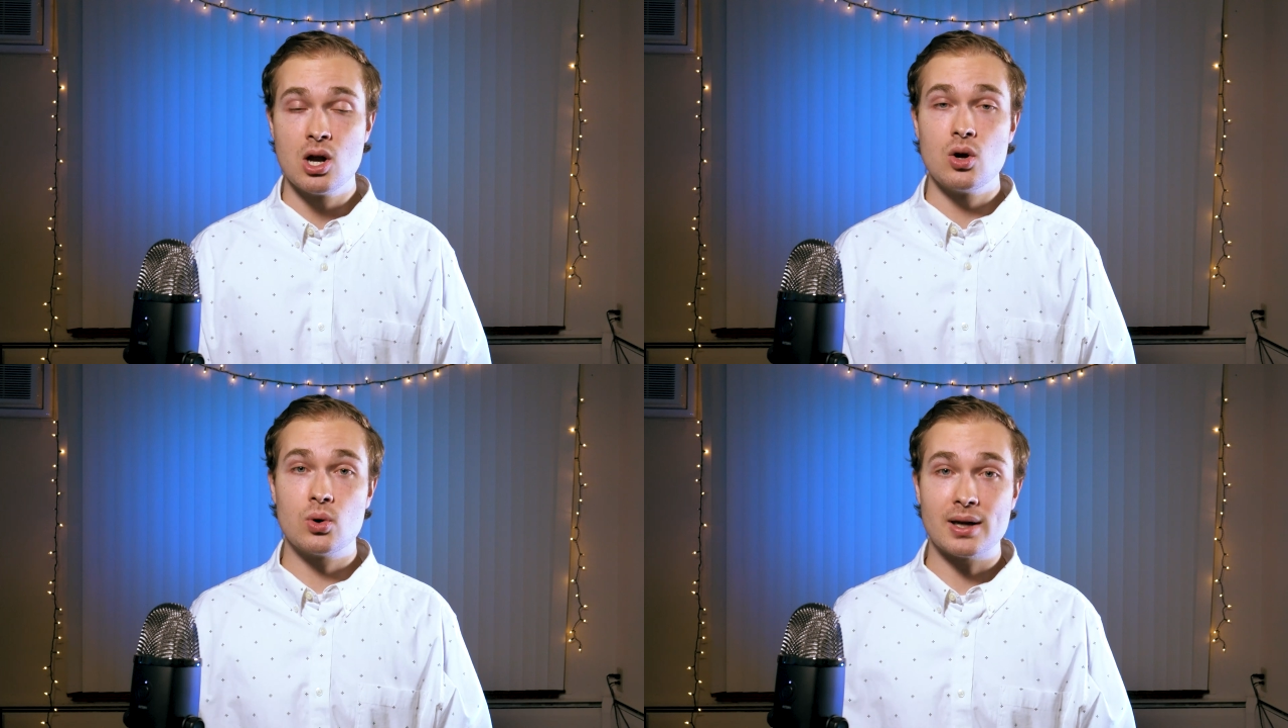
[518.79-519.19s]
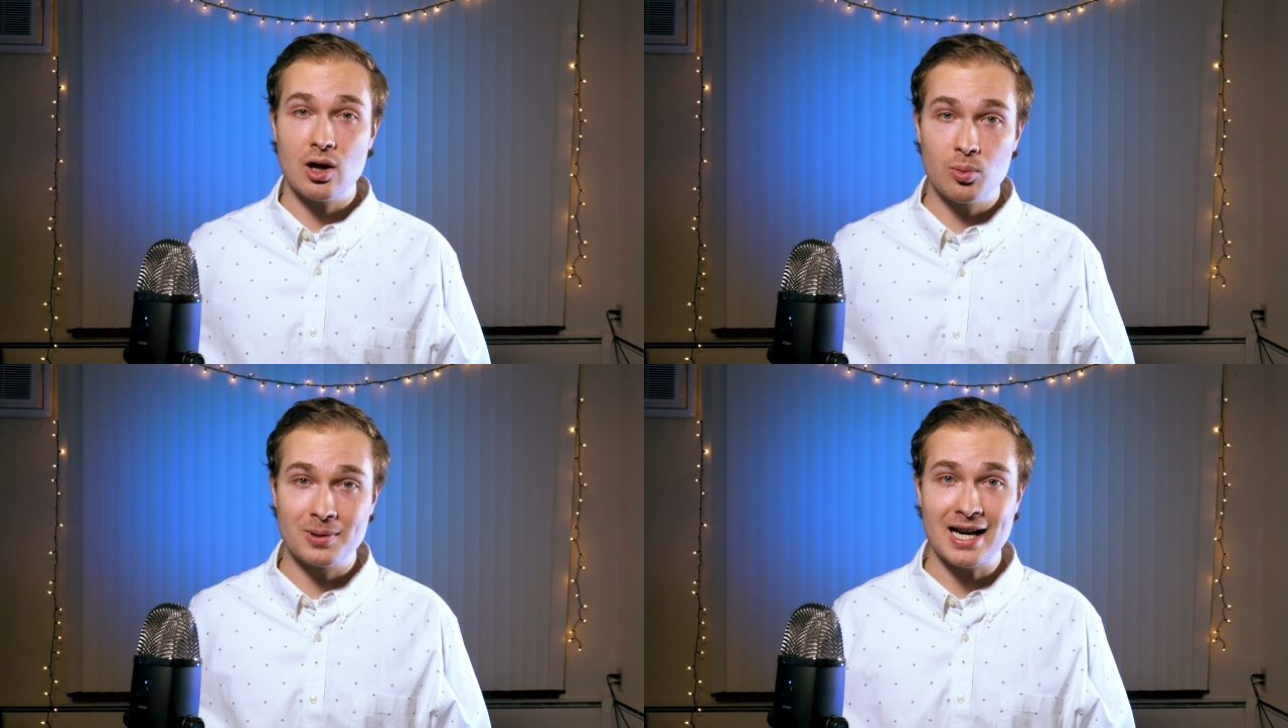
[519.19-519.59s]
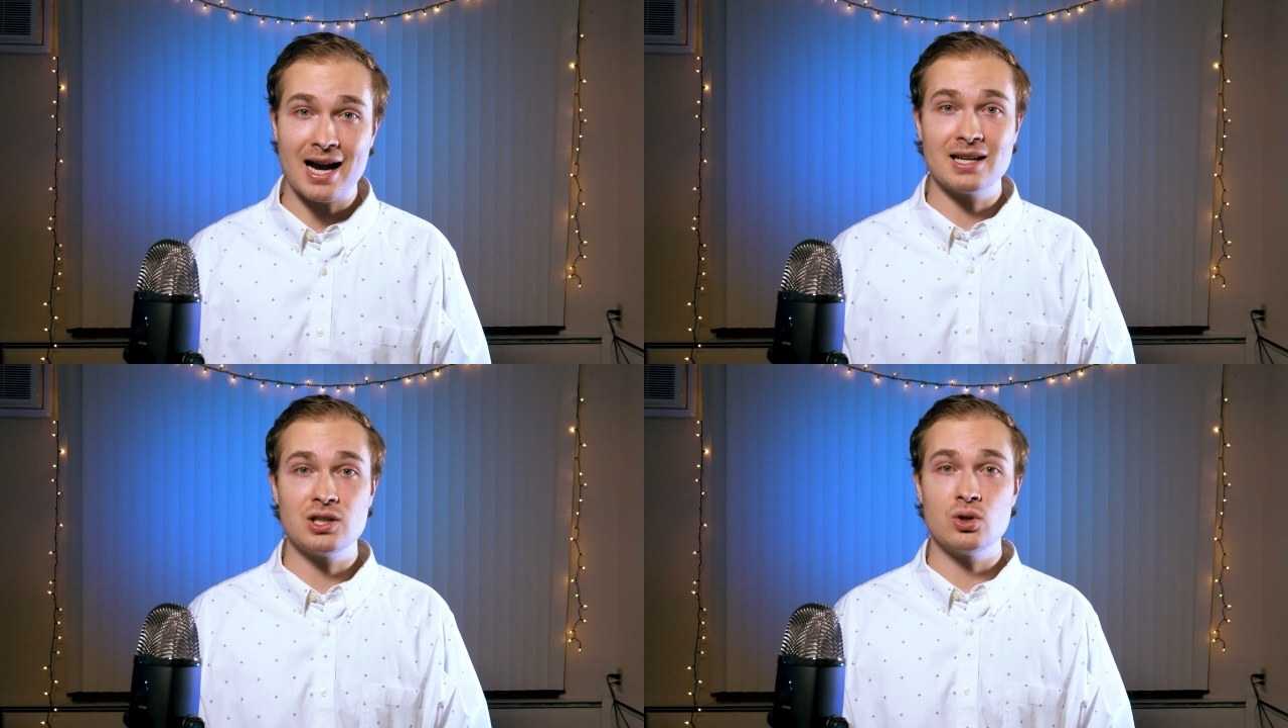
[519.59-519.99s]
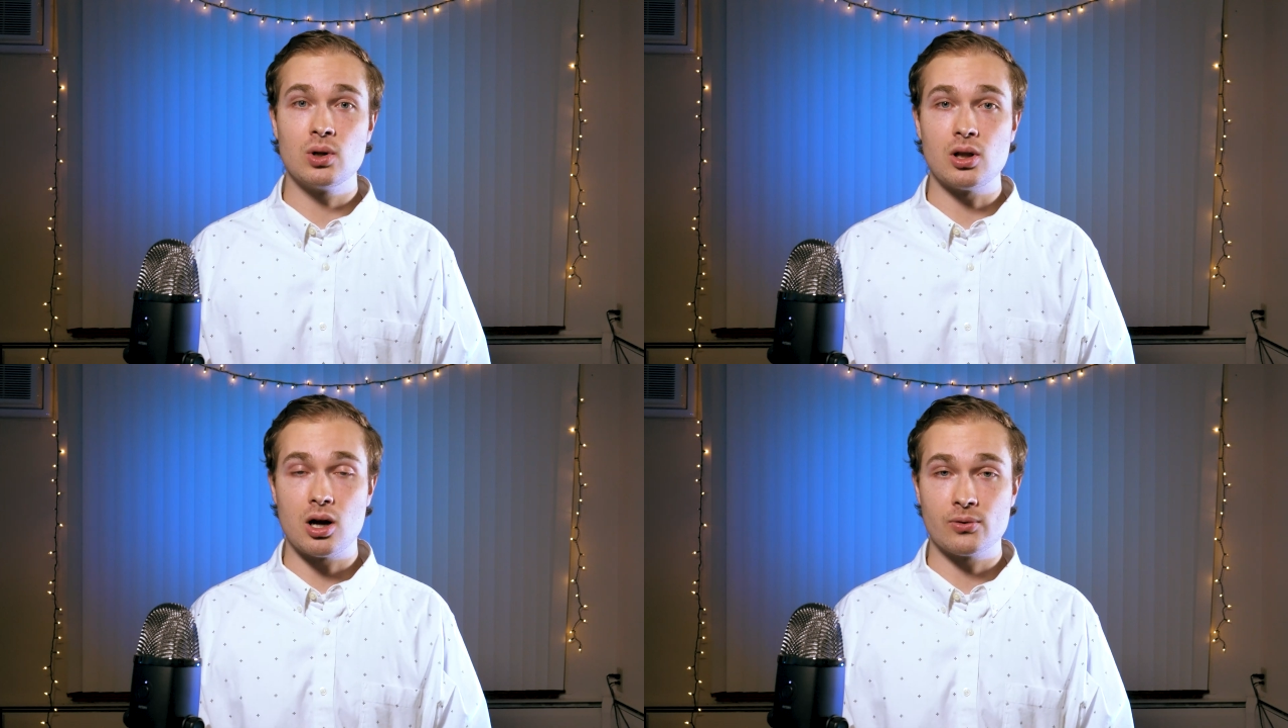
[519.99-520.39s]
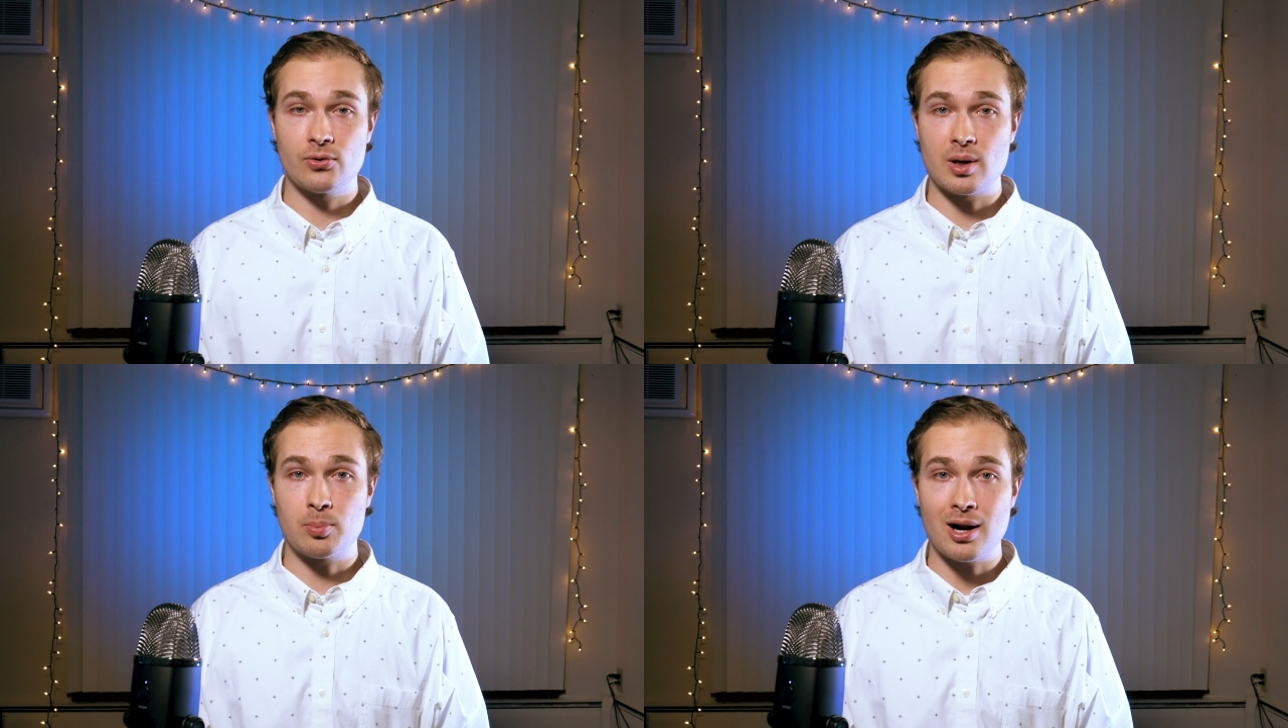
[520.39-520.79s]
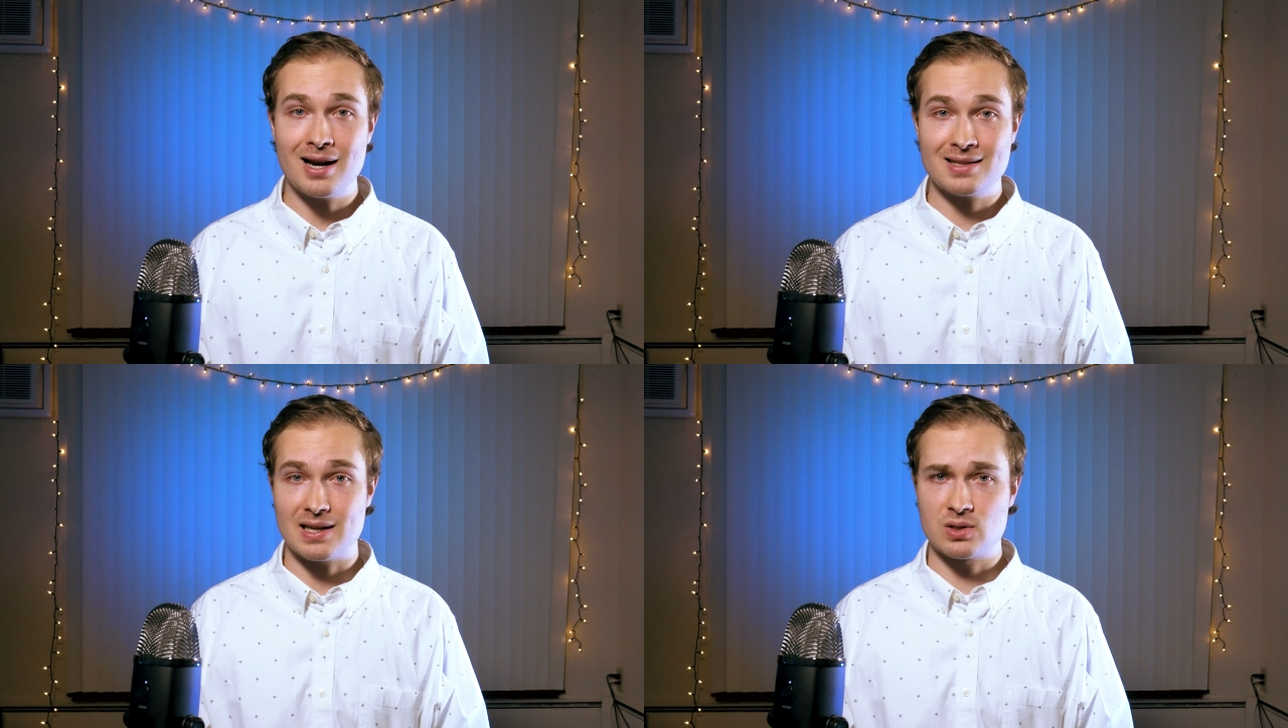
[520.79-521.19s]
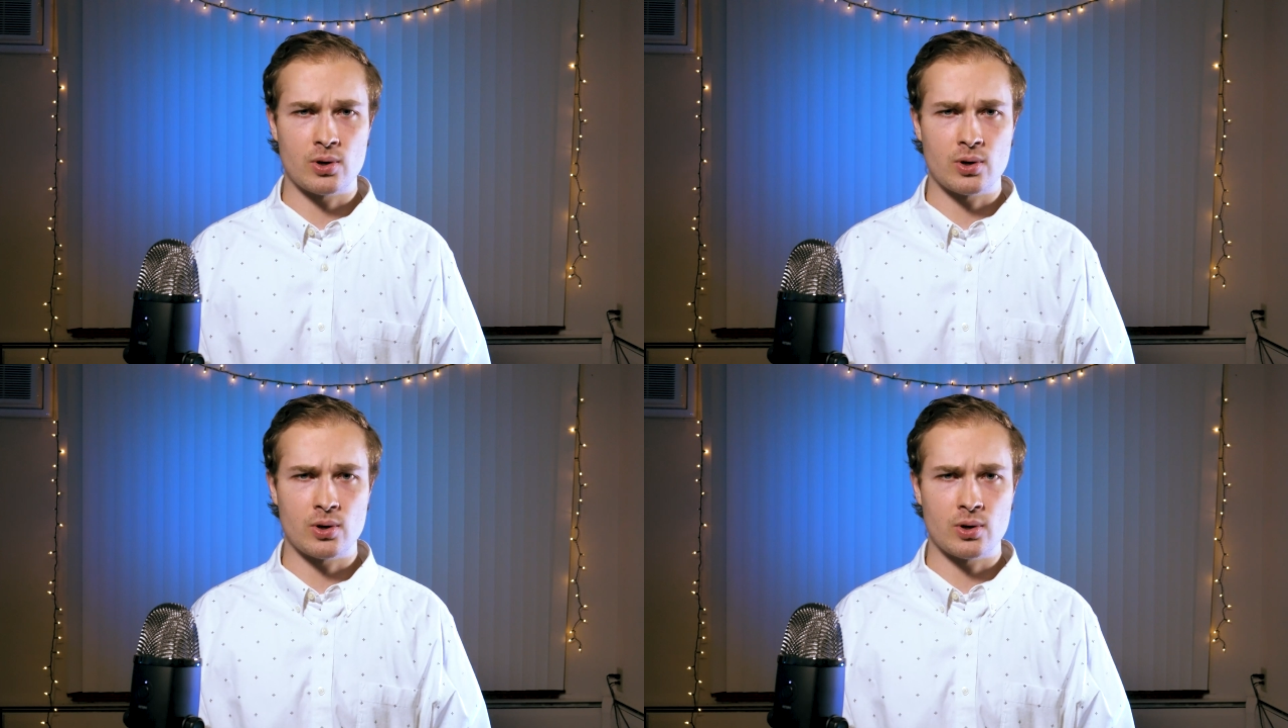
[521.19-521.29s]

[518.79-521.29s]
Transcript: who can help guide you along for the process,